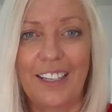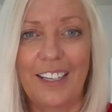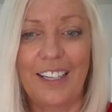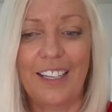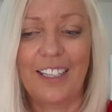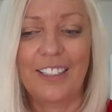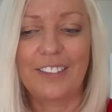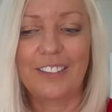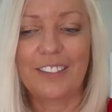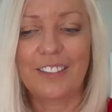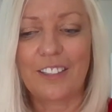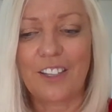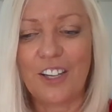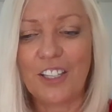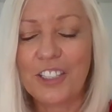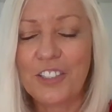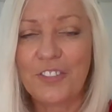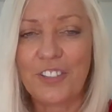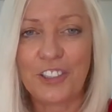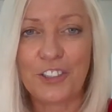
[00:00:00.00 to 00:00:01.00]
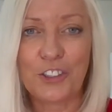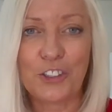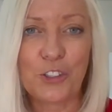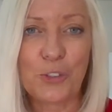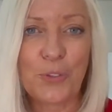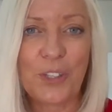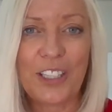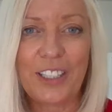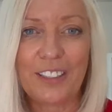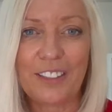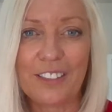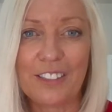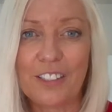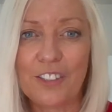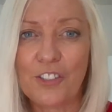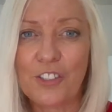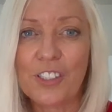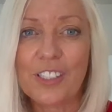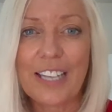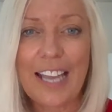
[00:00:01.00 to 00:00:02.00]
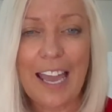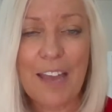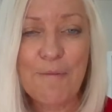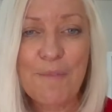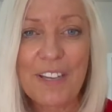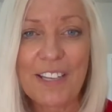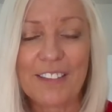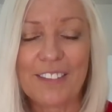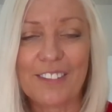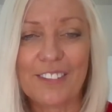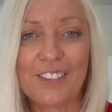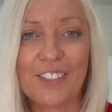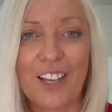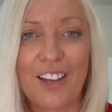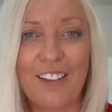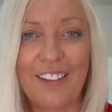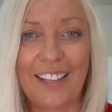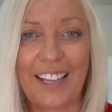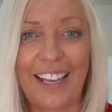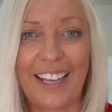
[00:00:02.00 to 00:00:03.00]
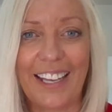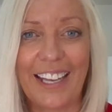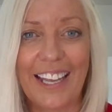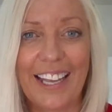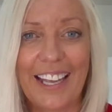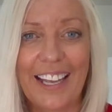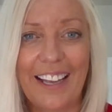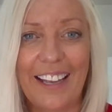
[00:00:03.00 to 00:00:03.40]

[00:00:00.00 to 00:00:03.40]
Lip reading: And artificial sweeteners are just chemicals, aren't they?